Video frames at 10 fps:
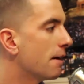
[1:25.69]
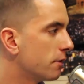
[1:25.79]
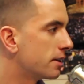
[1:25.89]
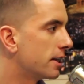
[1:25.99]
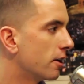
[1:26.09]

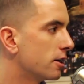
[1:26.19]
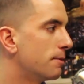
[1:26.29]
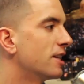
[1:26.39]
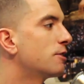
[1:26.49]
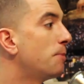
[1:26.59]
every series,
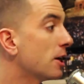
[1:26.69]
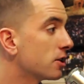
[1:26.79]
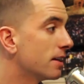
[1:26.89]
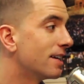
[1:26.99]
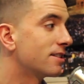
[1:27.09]
but
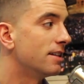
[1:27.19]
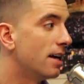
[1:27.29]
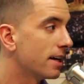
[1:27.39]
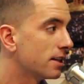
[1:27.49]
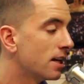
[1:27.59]
especially against the
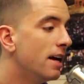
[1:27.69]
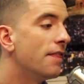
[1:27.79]
Nuggets,